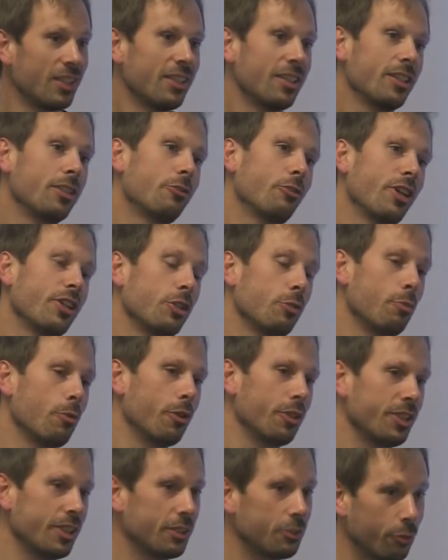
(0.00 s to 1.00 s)
and try to
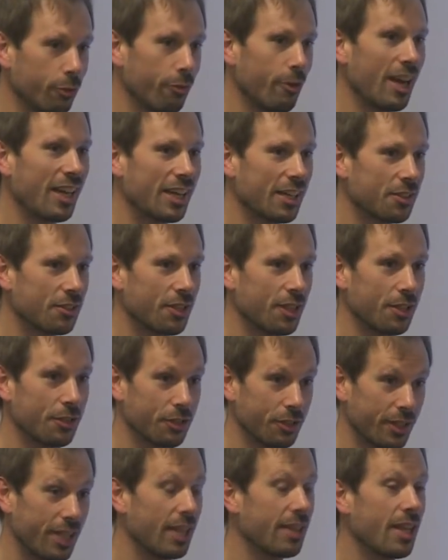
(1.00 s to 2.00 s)
port it to a rack
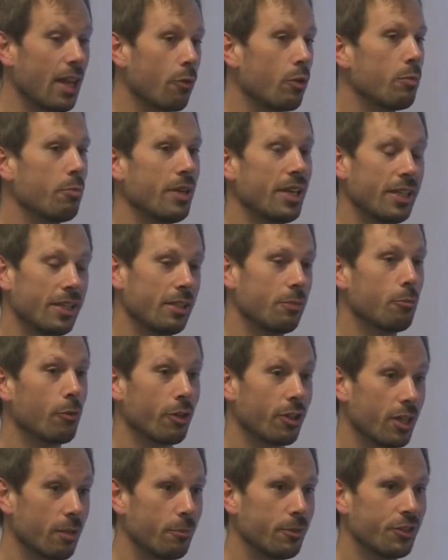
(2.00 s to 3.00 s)
extension. That, that will make it more
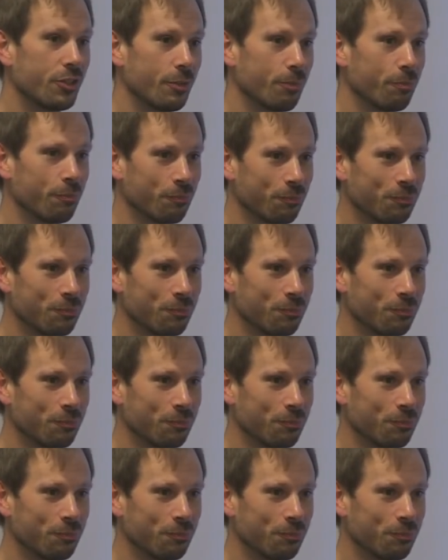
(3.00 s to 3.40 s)
cumbersome.